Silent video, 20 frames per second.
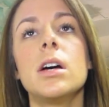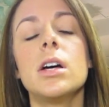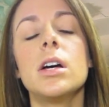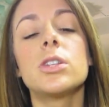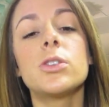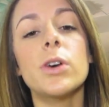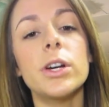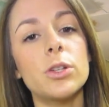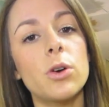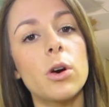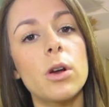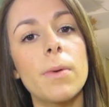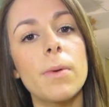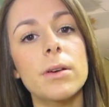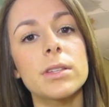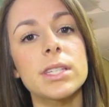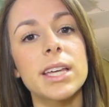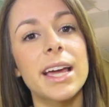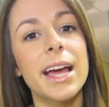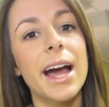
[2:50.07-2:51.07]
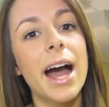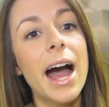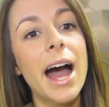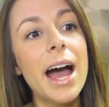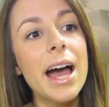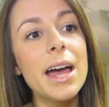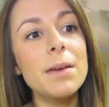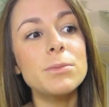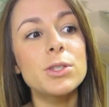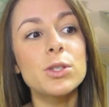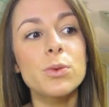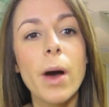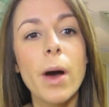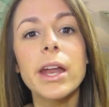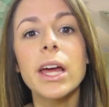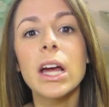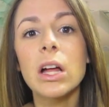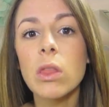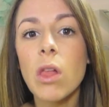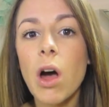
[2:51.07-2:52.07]
So I told him, I was like, I'm
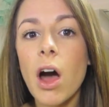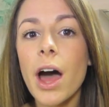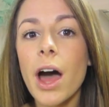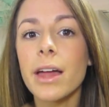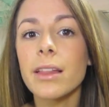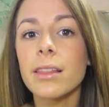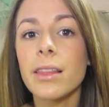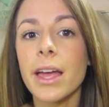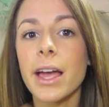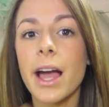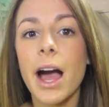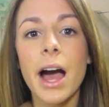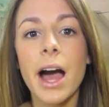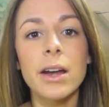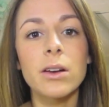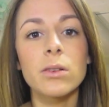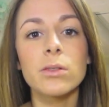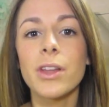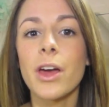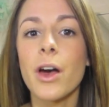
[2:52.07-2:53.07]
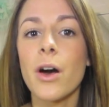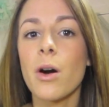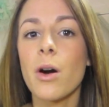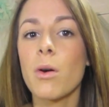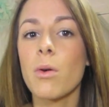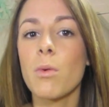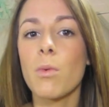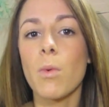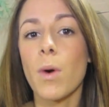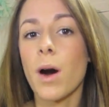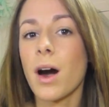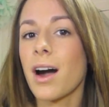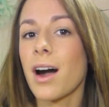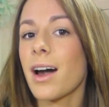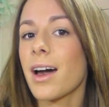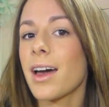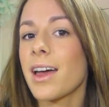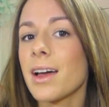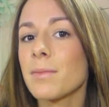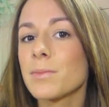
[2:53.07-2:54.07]
sweating a lot. Like, I don't know
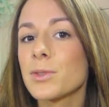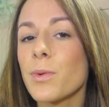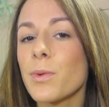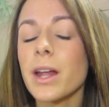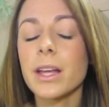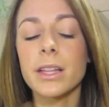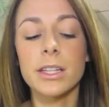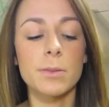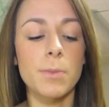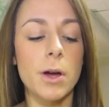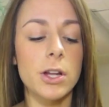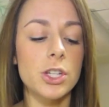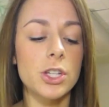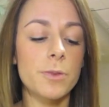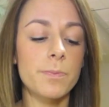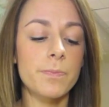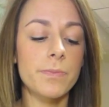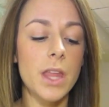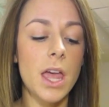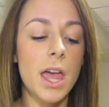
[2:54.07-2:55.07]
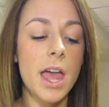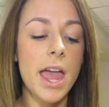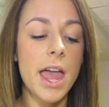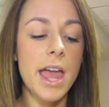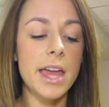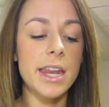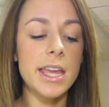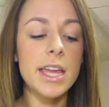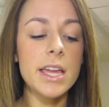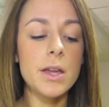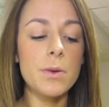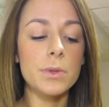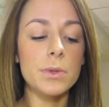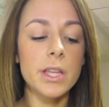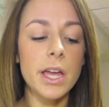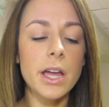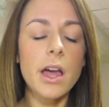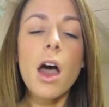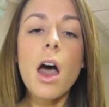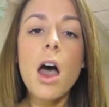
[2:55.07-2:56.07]
why I'm sweating this much. And he was
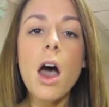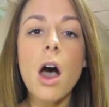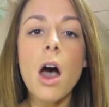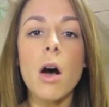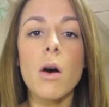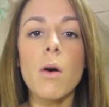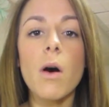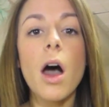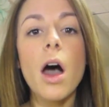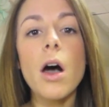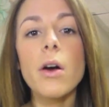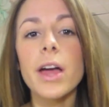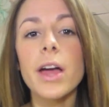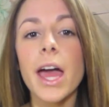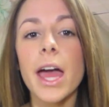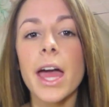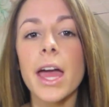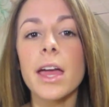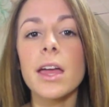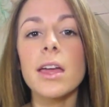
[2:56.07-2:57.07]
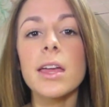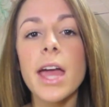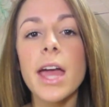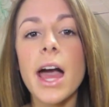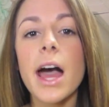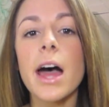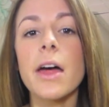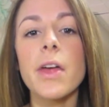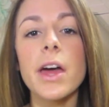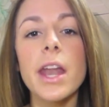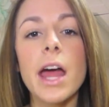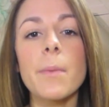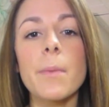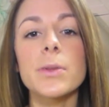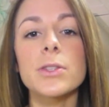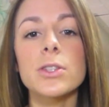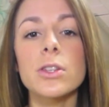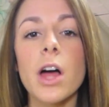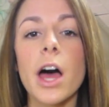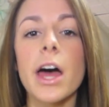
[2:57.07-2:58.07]
like, oh, okay, yeah, that
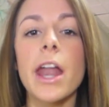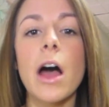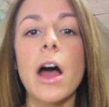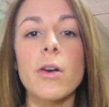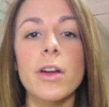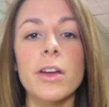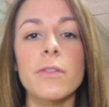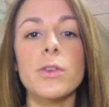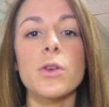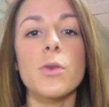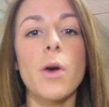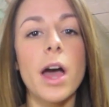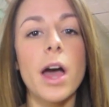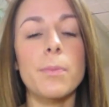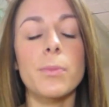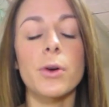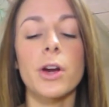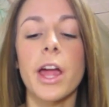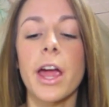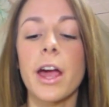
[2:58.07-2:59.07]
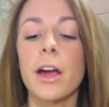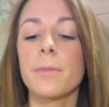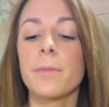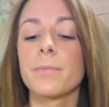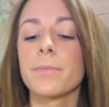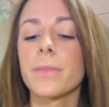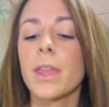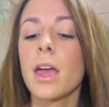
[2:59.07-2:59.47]
happens a lot. I'll give you Hypercare.